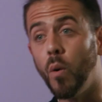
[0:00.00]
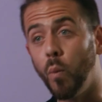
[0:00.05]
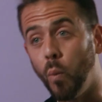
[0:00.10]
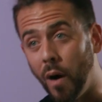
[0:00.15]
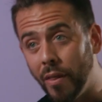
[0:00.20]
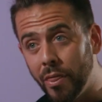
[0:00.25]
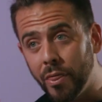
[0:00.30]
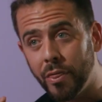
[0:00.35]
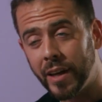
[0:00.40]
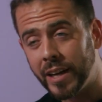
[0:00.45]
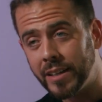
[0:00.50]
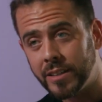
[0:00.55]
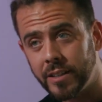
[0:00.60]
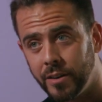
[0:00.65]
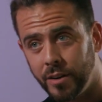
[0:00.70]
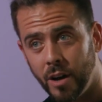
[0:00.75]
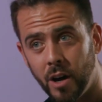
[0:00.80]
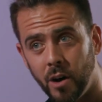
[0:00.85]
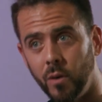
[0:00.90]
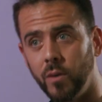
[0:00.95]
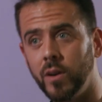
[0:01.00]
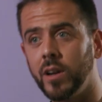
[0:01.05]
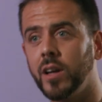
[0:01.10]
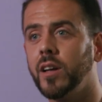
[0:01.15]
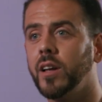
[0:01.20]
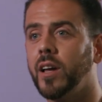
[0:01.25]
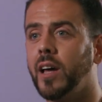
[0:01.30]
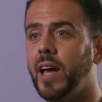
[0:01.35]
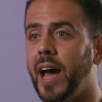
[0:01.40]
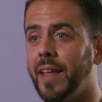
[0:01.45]
But one thing to note,
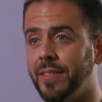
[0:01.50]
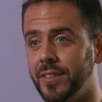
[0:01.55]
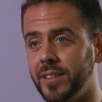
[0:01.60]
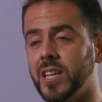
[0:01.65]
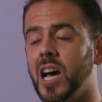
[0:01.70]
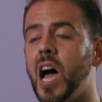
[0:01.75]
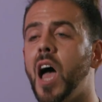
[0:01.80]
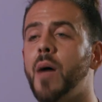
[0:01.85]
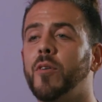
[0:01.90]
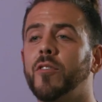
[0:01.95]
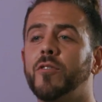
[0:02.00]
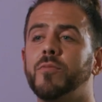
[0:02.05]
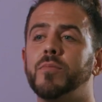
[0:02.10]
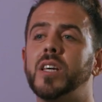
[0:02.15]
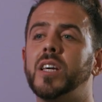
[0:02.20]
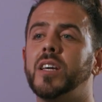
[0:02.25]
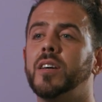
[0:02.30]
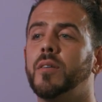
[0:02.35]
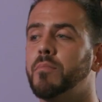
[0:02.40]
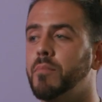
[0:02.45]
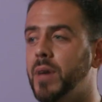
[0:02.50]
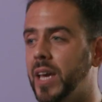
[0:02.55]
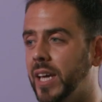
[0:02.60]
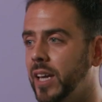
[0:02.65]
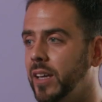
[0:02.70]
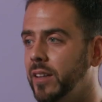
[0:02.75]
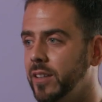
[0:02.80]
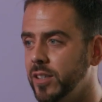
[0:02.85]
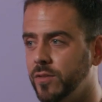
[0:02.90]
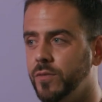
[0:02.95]
at the time of me
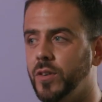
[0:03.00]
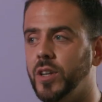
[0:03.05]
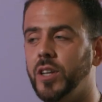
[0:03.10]
making this